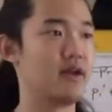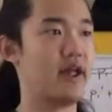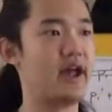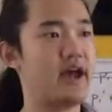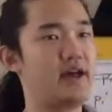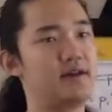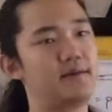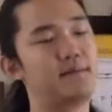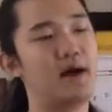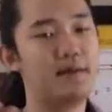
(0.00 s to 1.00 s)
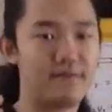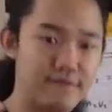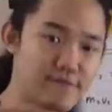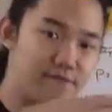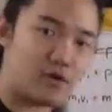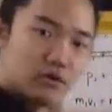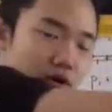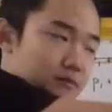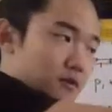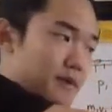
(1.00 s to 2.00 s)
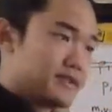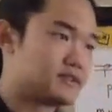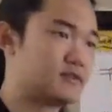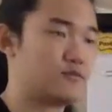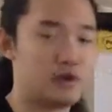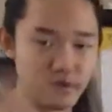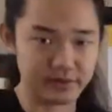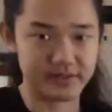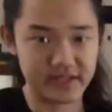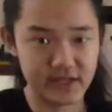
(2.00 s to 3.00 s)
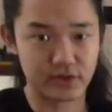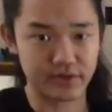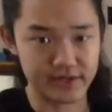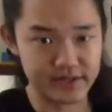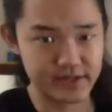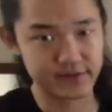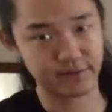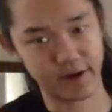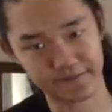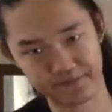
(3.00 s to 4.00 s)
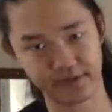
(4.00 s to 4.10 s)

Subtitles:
and my forward momentum will decrease, right?